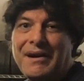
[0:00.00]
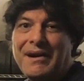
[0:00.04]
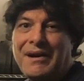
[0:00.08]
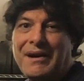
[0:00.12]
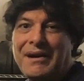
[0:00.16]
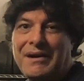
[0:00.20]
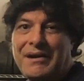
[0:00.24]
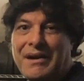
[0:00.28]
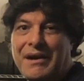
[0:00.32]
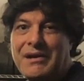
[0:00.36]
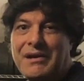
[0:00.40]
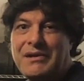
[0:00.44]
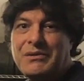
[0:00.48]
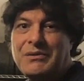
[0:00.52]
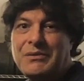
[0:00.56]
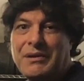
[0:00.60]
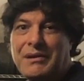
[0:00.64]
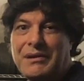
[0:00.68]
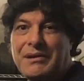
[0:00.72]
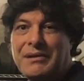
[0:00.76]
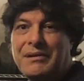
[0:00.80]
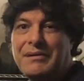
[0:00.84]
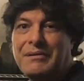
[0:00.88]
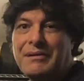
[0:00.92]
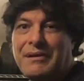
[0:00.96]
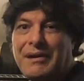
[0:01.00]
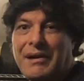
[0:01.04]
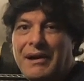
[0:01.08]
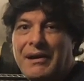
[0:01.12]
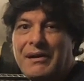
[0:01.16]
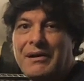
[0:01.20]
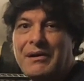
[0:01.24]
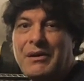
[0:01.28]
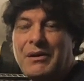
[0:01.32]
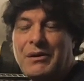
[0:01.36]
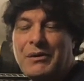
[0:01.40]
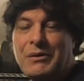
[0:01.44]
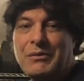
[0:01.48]
nice one and a
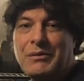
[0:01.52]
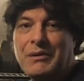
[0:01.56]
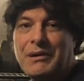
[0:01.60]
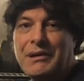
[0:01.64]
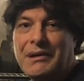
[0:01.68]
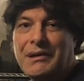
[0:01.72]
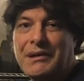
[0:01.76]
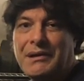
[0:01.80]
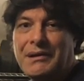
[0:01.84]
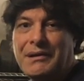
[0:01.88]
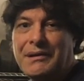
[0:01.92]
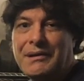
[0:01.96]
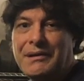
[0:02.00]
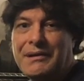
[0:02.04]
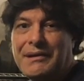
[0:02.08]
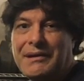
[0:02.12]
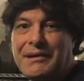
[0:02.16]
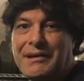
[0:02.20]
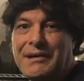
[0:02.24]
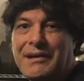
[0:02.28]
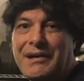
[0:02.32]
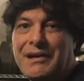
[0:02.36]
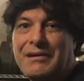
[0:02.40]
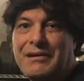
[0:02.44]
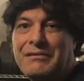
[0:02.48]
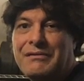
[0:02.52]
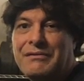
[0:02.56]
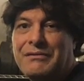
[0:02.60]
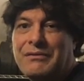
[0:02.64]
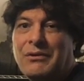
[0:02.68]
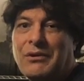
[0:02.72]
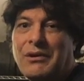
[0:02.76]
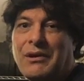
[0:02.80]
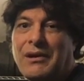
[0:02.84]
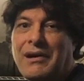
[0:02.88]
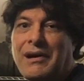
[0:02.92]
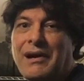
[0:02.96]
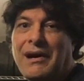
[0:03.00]
good one
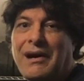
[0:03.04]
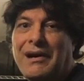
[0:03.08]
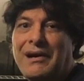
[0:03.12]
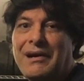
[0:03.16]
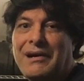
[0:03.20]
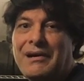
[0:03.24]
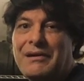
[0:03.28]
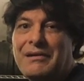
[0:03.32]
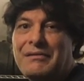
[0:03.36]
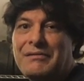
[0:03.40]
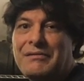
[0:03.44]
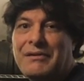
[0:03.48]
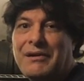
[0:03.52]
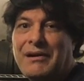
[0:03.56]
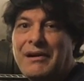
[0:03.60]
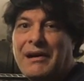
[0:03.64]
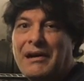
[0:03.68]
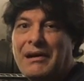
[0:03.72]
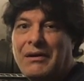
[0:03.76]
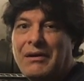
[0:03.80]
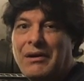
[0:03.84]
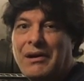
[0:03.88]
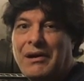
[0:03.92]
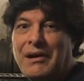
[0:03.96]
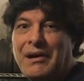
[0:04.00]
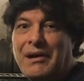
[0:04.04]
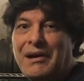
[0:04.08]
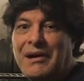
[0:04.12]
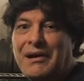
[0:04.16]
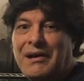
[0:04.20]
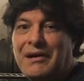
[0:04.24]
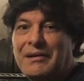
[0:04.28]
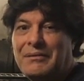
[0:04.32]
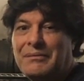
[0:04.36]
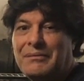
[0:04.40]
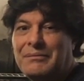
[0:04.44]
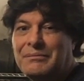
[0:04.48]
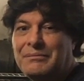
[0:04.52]
for our
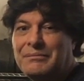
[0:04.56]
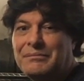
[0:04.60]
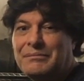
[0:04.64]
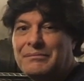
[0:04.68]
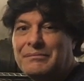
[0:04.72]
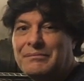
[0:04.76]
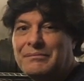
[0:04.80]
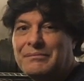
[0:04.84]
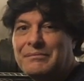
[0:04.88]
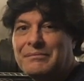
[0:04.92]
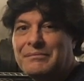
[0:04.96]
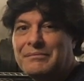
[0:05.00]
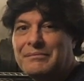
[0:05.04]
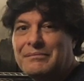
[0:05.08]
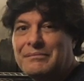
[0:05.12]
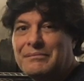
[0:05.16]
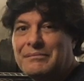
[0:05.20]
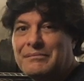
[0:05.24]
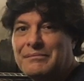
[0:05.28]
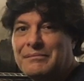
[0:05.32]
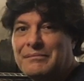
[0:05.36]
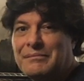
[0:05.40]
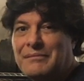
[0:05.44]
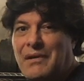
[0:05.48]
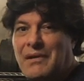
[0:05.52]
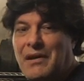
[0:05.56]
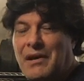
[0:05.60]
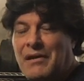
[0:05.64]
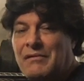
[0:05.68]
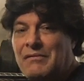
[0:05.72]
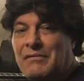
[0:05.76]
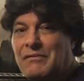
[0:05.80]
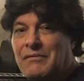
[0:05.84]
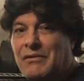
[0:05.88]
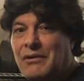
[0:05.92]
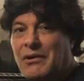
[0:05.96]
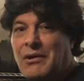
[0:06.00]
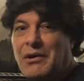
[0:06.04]

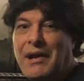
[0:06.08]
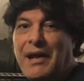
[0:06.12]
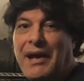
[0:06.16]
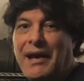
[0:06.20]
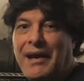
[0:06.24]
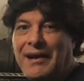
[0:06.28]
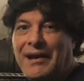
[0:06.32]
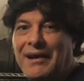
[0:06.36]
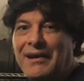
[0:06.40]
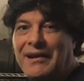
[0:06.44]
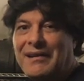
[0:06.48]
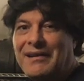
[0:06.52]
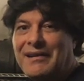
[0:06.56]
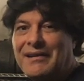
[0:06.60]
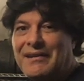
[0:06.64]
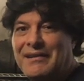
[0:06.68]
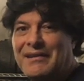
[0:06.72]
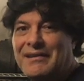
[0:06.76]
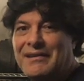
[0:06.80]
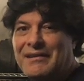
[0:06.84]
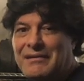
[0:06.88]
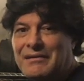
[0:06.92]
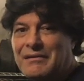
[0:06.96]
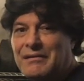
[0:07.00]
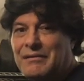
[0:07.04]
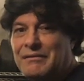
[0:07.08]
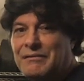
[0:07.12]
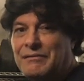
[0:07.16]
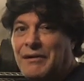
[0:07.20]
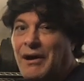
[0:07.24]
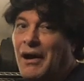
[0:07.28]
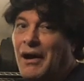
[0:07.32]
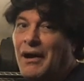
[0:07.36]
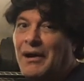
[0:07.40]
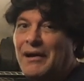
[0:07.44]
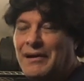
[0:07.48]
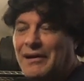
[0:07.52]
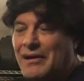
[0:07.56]
inverting
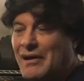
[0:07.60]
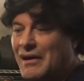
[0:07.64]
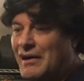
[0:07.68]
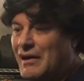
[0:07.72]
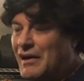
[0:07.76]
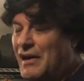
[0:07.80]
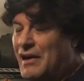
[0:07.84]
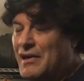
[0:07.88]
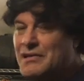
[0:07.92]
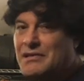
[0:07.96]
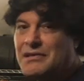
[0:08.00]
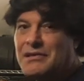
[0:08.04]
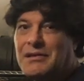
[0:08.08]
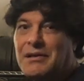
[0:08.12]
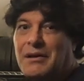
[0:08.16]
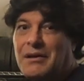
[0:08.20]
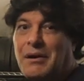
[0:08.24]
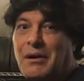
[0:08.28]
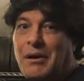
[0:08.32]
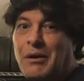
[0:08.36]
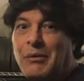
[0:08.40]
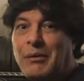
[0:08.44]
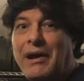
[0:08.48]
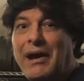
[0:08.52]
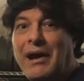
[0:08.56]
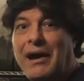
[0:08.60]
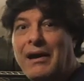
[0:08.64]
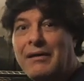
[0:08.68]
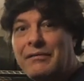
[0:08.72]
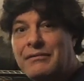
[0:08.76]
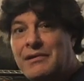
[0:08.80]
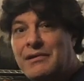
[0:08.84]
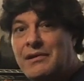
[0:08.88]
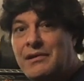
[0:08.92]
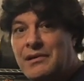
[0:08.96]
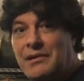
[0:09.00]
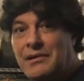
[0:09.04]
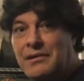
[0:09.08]
fun. I guess all we have to
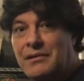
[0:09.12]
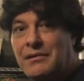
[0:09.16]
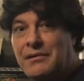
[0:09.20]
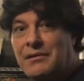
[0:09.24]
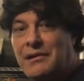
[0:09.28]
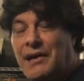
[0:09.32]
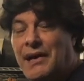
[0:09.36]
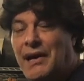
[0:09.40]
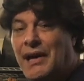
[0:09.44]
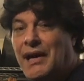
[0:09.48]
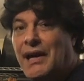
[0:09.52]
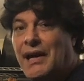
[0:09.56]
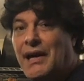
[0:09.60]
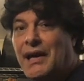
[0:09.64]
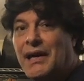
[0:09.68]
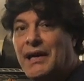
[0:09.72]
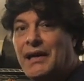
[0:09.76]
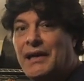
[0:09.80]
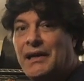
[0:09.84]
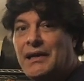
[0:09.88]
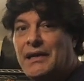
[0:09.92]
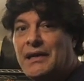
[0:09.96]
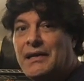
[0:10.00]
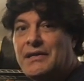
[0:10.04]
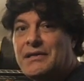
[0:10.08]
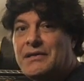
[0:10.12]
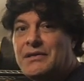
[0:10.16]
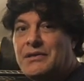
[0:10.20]
do is